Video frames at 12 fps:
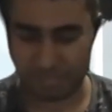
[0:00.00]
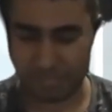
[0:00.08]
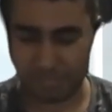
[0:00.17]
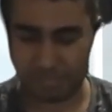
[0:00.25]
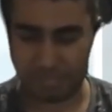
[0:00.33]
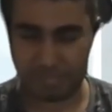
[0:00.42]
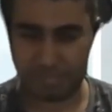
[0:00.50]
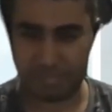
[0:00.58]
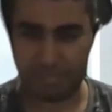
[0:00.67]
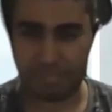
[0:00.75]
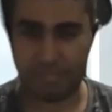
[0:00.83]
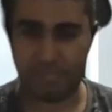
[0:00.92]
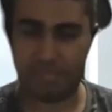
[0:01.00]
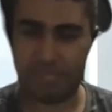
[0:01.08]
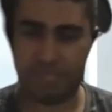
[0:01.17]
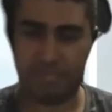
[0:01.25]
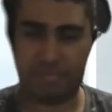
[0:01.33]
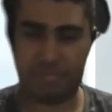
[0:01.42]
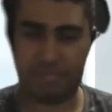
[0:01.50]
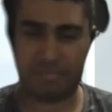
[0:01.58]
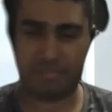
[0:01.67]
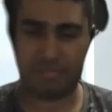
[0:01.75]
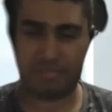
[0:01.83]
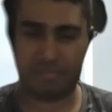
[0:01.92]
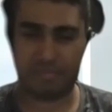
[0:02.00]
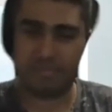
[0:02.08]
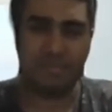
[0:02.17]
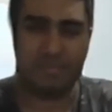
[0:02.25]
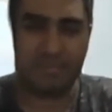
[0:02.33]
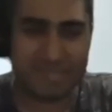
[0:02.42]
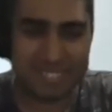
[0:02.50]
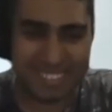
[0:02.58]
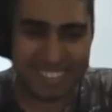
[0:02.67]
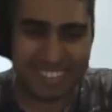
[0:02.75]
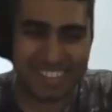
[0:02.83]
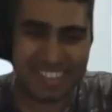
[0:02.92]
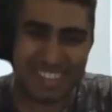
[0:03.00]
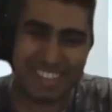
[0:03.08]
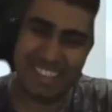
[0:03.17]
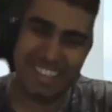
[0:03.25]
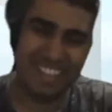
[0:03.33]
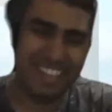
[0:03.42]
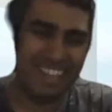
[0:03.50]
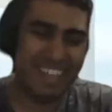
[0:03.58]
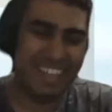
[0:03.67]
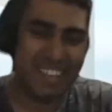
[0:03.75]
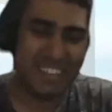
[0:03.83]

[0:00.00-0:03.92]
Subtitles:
So today only laughing. No class. No class means this.